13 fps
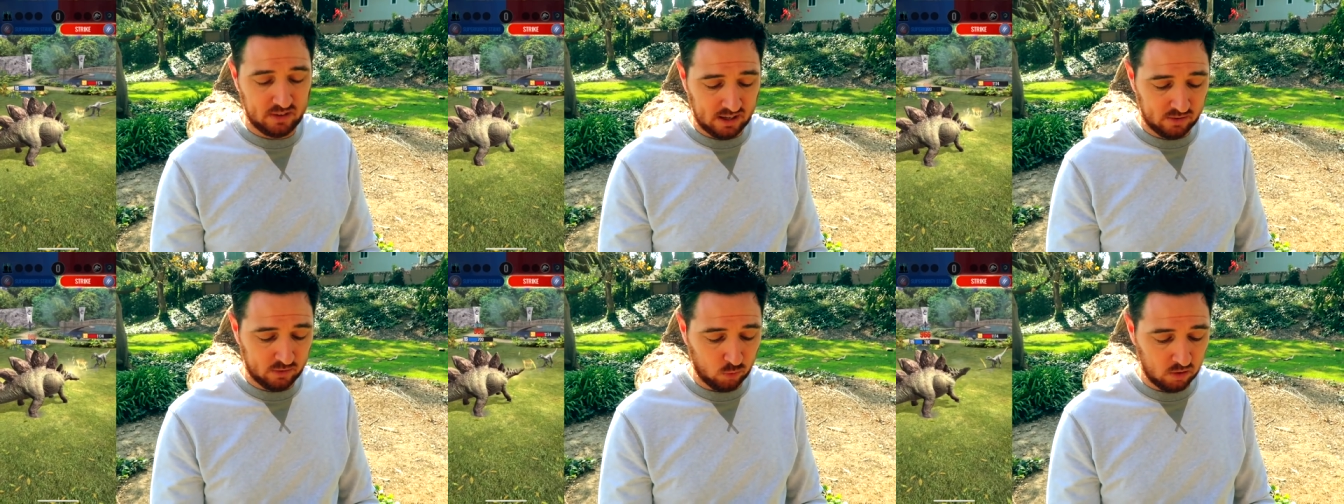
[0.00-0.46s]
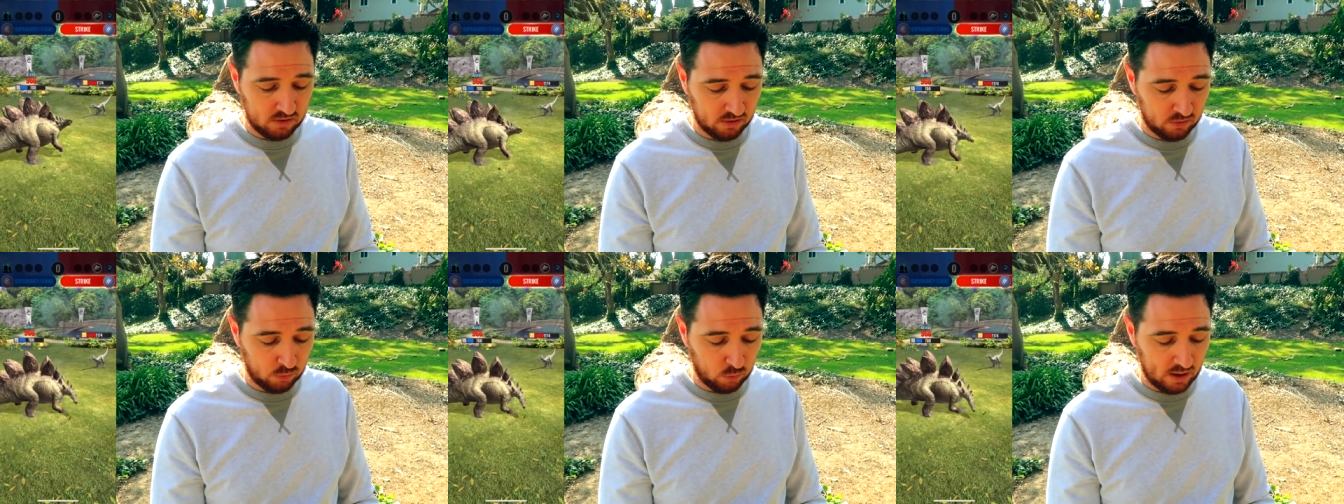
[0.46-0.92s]
Stegosaurus
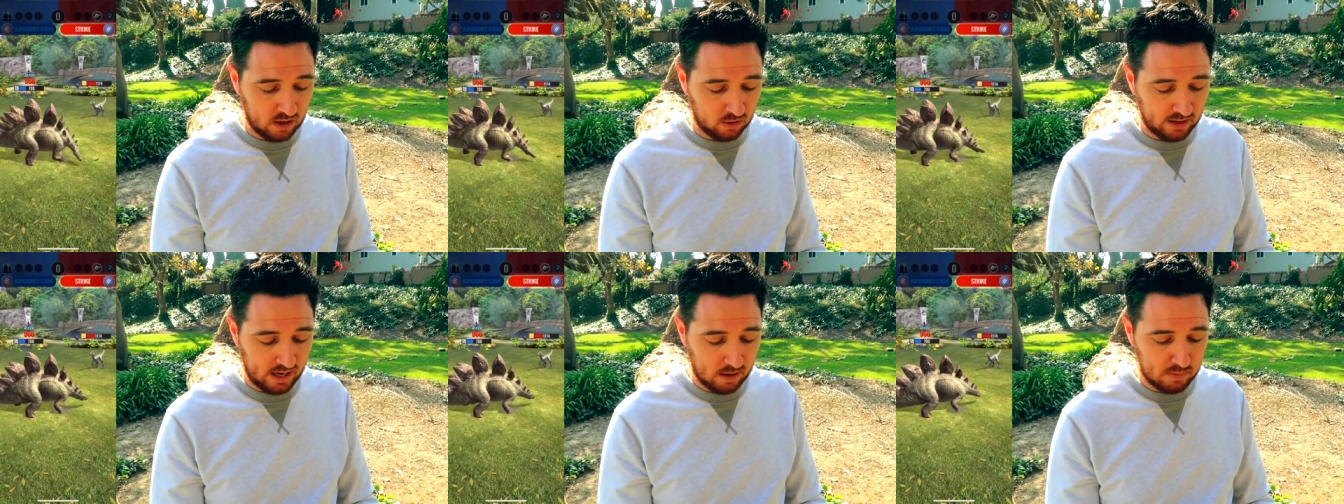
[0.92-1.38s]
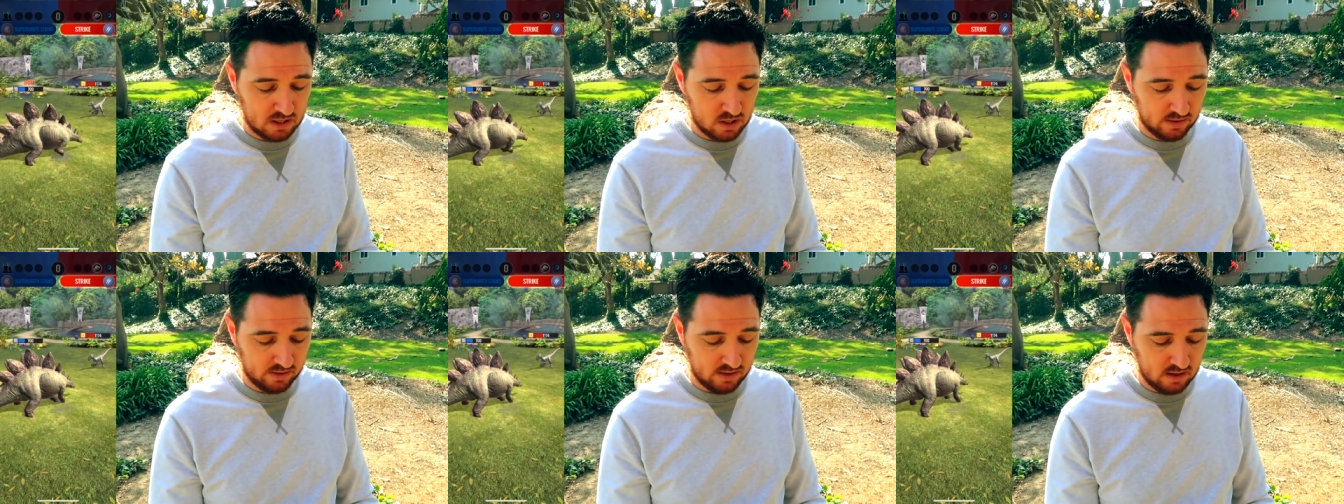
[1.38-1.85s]
is 300 damage
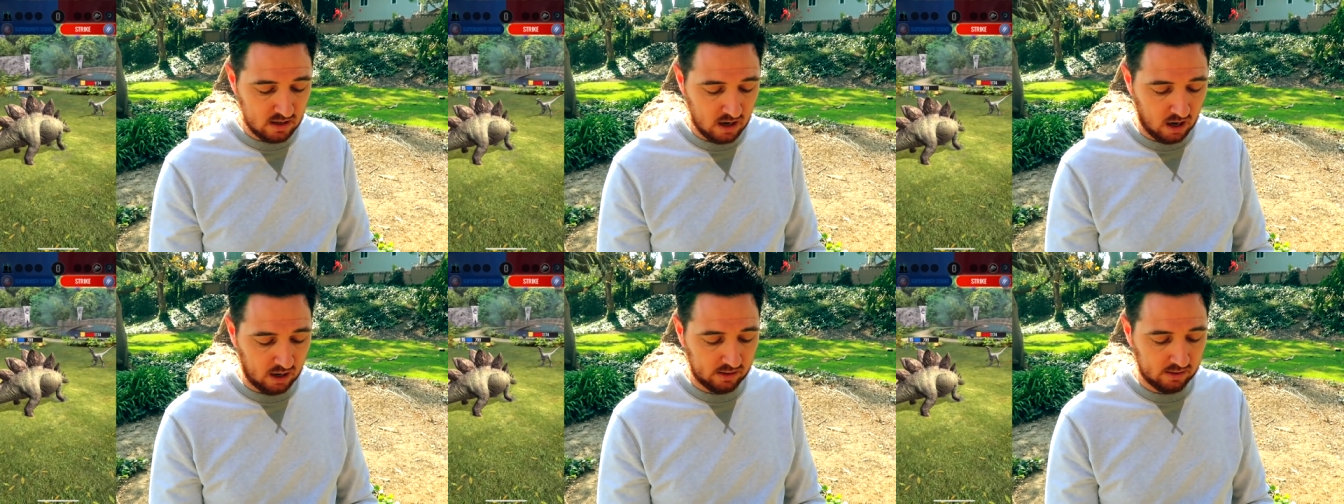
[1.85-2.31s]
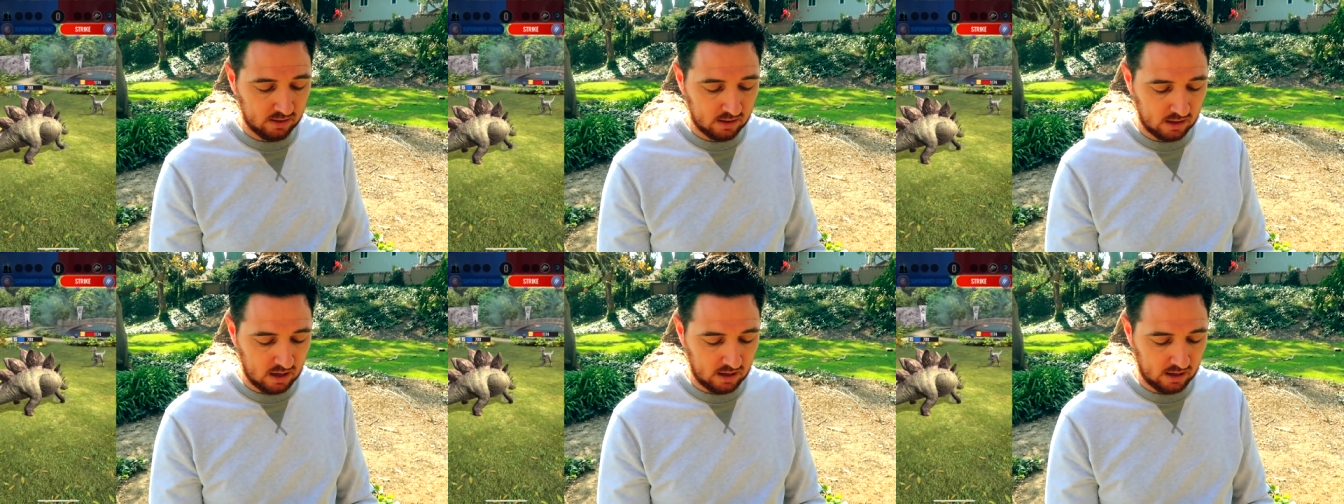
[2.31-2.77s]
is not
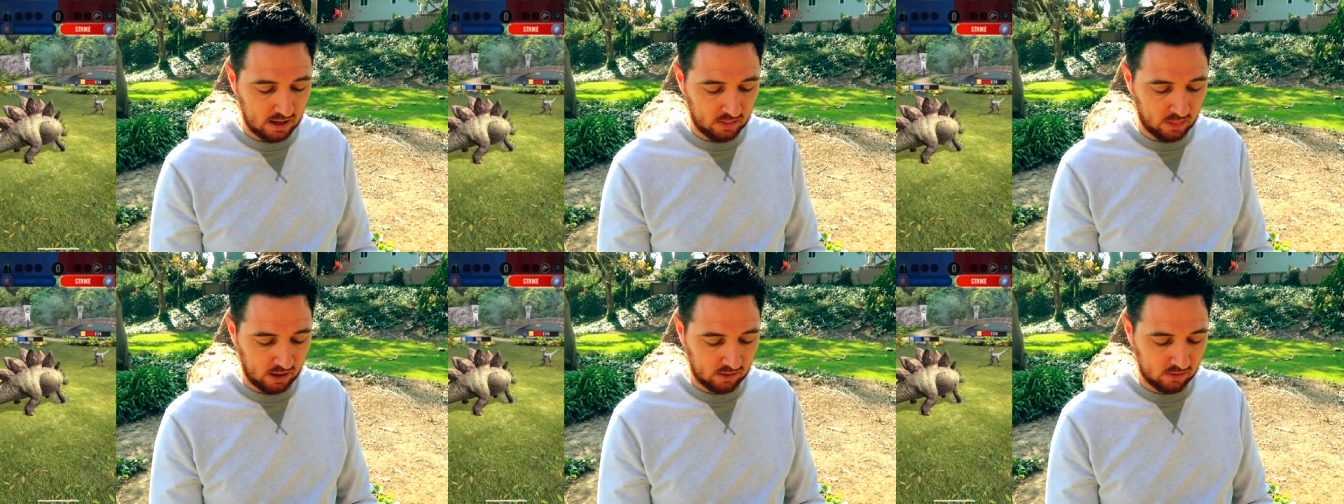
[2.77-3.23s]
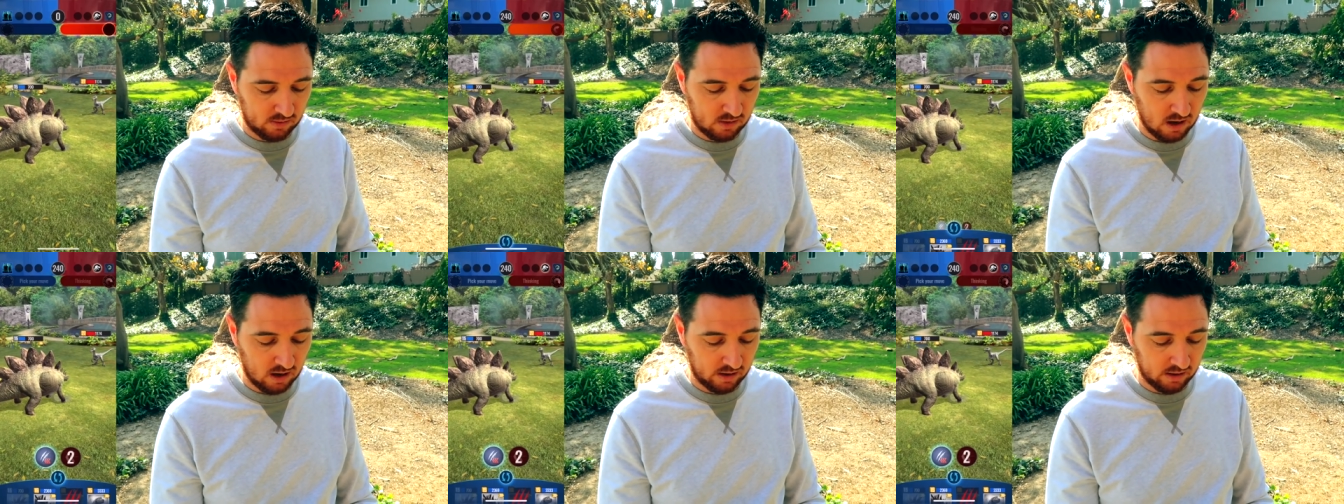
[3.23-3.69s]
gonna get things
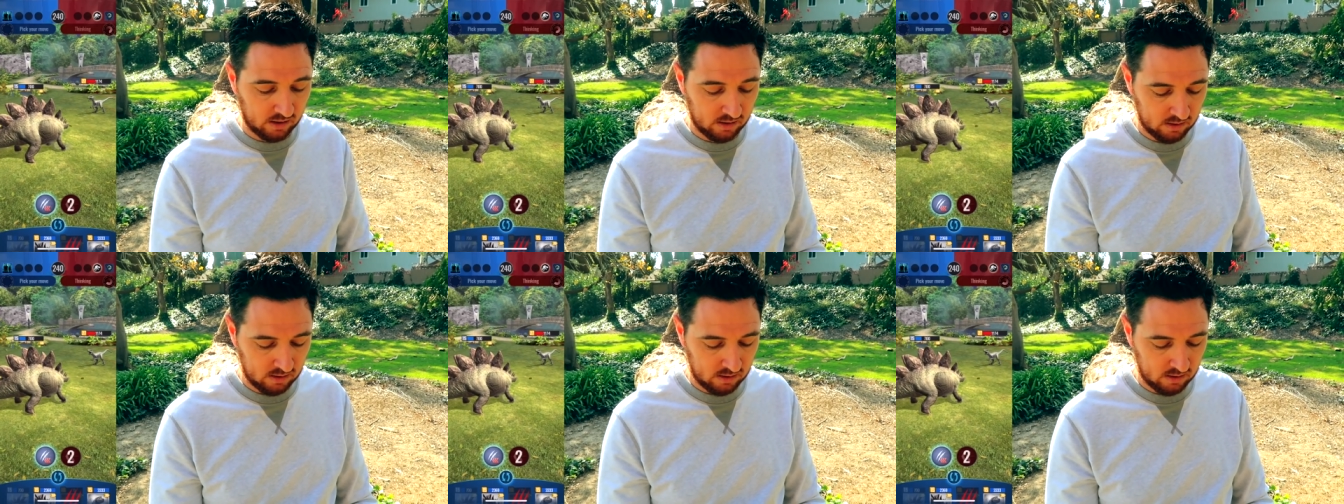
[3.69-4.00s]
done.